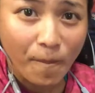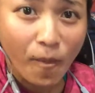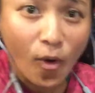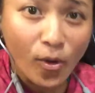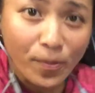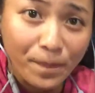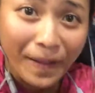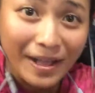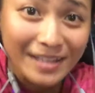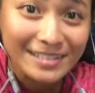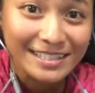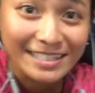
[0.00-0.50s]

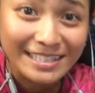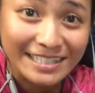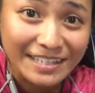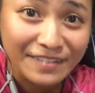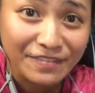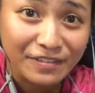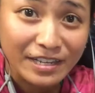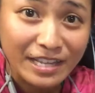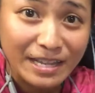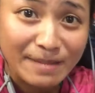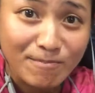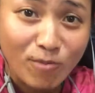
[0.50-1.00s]
more
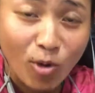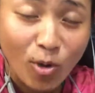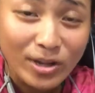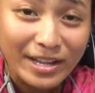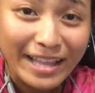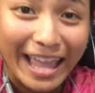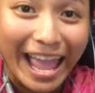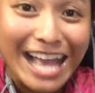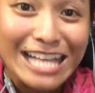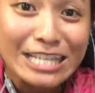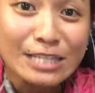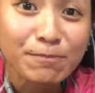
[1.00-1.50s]
positivity, more
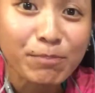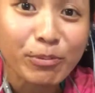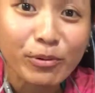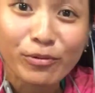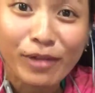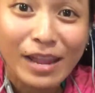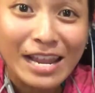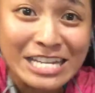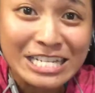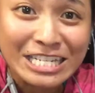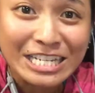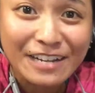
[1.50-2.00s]

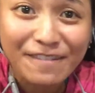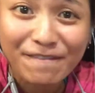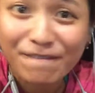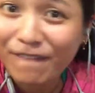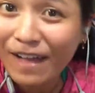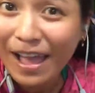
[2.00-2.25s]
Casperation